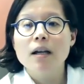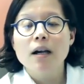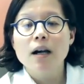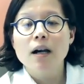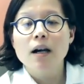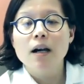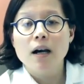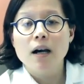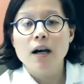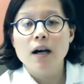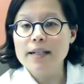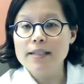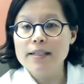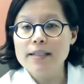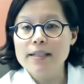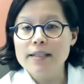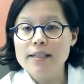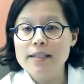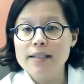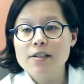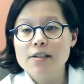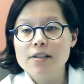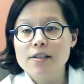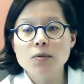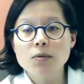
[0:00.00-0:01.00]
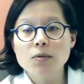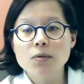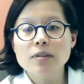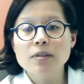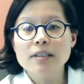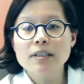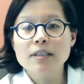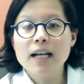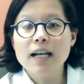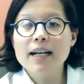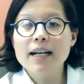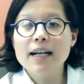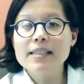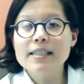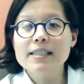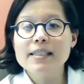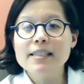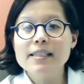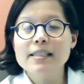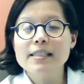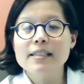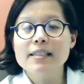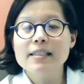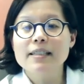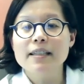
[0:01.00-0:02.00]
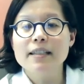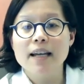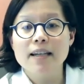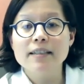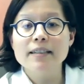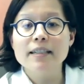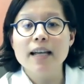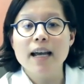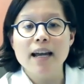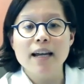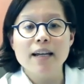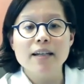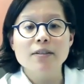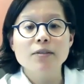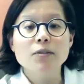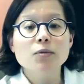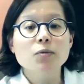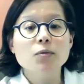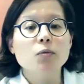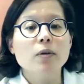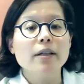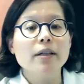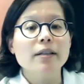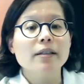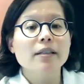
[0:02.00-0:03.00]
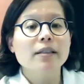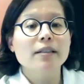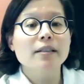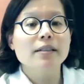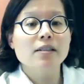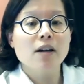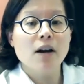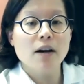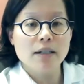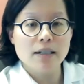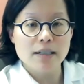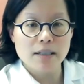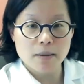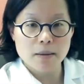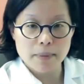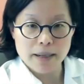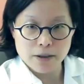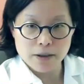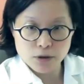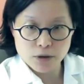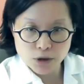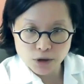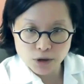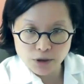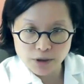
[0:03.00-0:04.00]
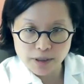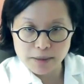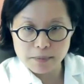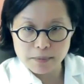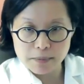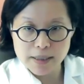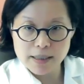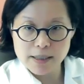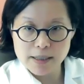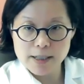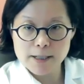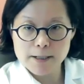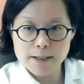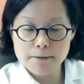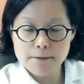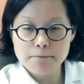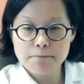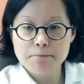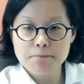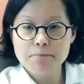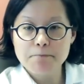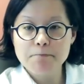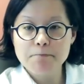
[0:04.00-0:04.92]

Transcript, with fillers: All right, so let's then end with talking about treatments.